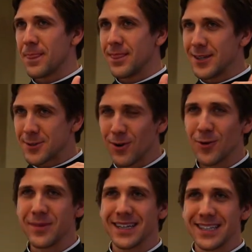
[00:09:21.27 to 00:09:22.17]
This
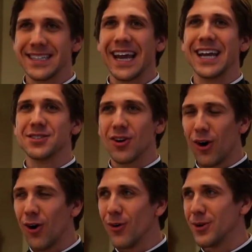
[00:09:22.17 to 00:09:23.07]
moment contains
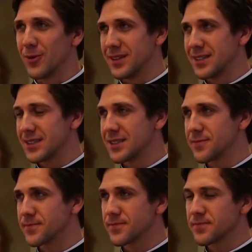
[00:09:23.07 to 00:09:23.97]
all moments.
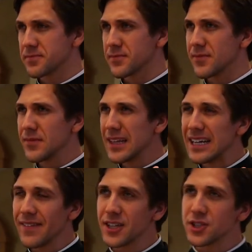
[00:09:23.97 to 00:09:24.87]
And that is